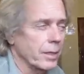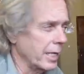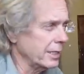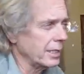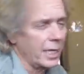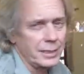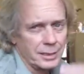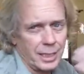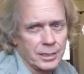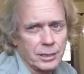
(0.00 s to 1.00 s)
like last
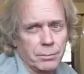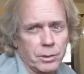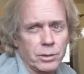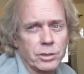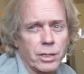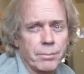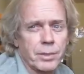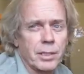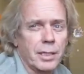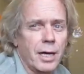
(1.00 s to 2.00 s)
night some girl
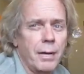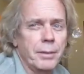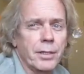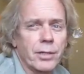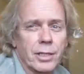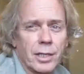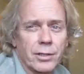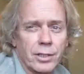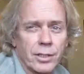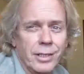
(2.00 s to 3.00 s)
slept in the common area
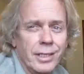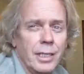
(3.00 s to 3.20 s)
down here